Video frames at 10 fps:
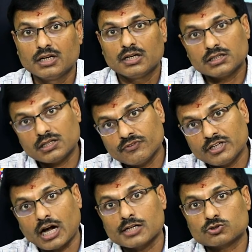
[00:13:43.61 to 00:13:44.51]
then we
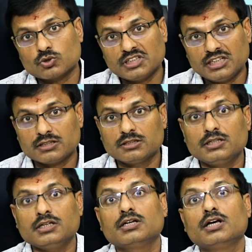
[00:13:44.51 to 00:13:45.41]
also need
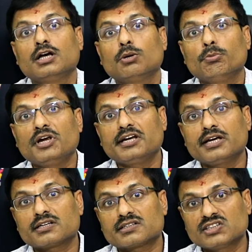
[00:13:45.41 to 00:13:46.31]
the
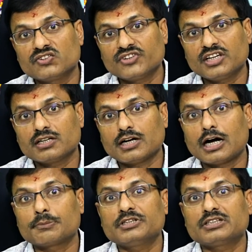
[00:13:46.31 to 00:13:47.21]
medial reefing
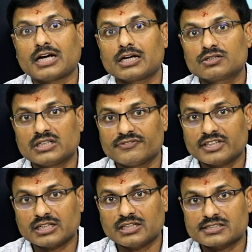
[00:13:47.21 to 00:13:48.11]
of the
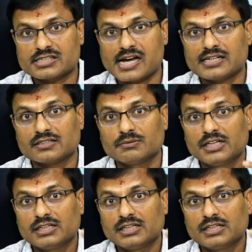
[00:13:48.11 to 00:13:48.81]
talonavicular joint.